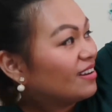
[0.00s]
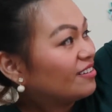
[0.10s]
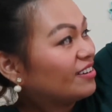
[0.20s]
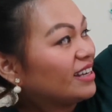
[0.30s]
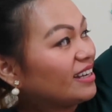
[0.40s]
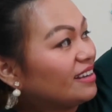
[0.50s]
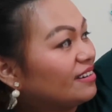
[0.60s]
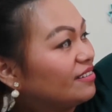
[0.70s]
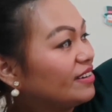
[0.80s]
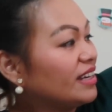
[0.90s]

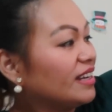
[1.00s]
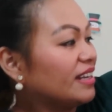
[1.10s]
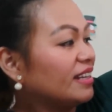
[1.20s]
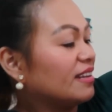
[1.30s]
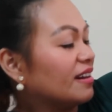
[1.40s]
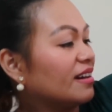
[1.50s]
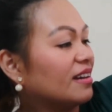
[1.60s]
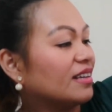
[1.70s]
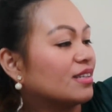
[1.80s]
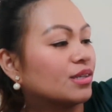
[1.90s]
really
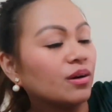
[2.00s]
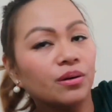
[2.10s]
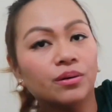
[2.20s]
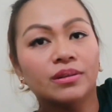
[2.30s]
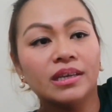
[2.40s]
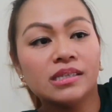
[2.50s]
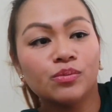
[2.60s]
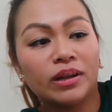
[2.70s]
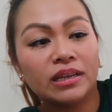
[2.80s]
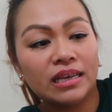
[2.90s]
nice. So this
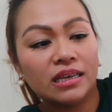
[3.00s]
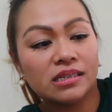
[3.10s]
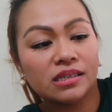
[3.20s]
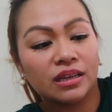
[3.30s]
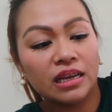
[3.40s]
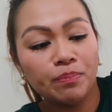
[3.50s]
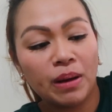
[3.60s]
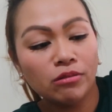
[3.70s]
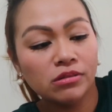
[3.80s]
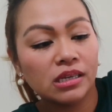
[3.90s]
one is
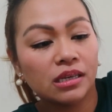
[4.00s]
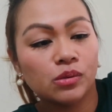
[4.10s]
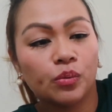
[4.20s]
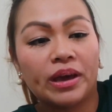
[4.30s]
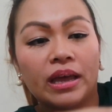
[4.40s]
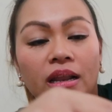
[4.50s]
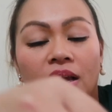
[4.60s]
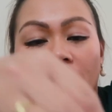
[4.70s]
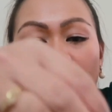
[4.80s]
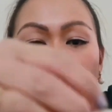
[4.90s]
£3 as well,
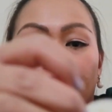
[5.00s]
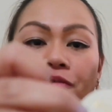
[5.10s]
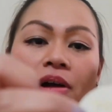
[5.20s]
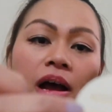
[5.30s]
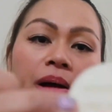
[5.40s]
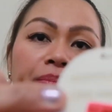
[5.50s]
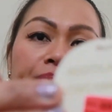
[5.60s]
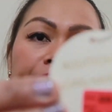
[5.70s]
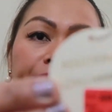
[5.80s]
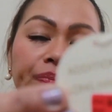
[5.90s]
from